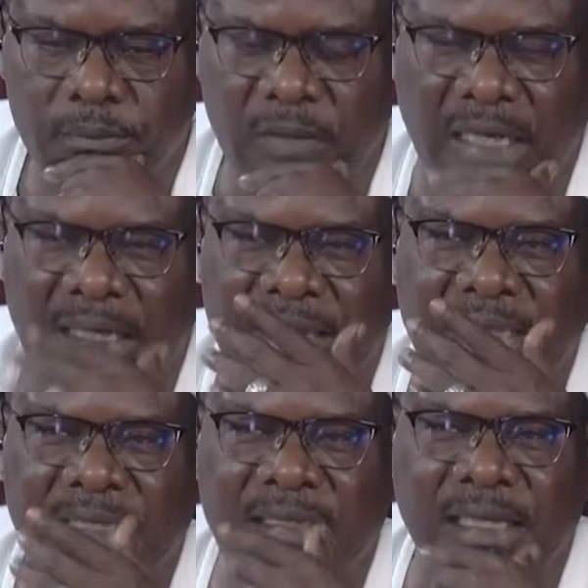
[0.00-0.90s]
And as
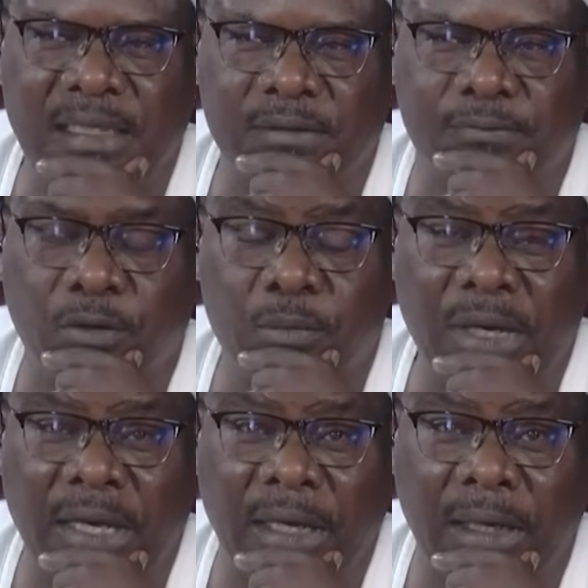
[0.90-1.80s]
I said, for
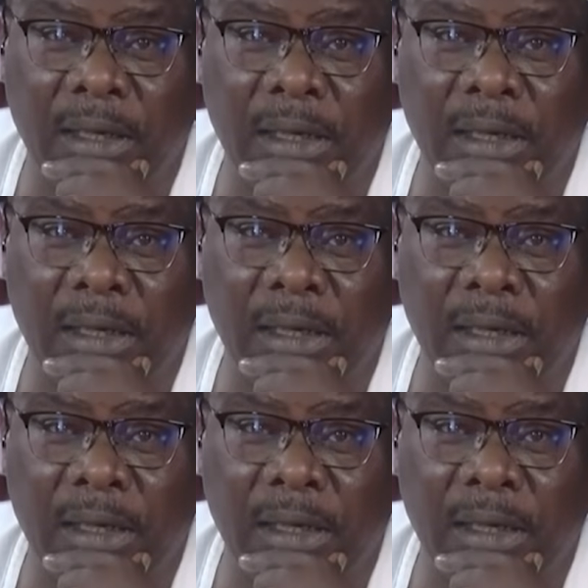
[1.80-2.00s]
me,